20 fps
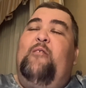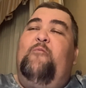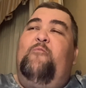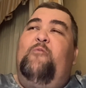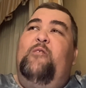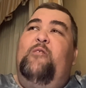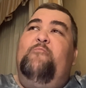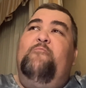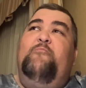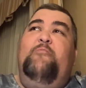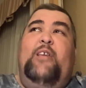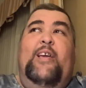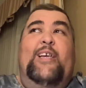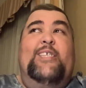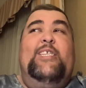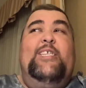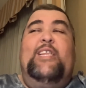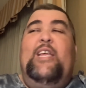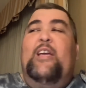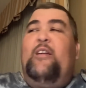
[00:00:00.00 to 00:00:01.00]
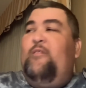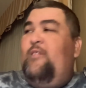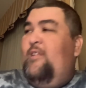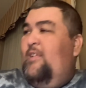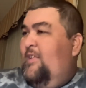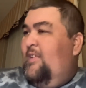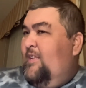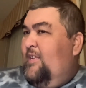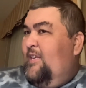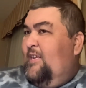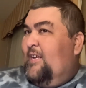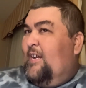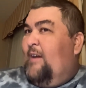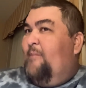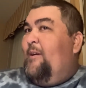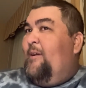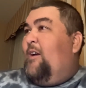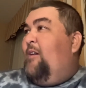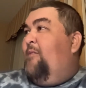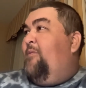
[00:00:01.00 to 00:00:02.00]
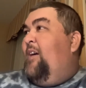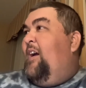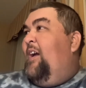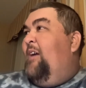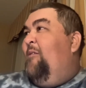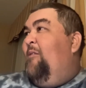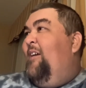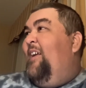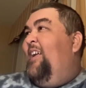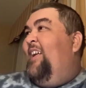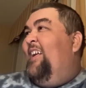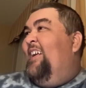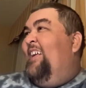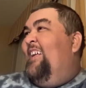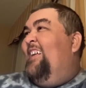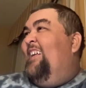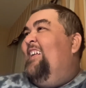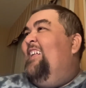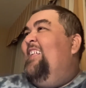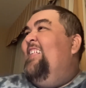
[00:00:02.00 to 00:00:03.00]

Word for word: one exit down, got back off the highway.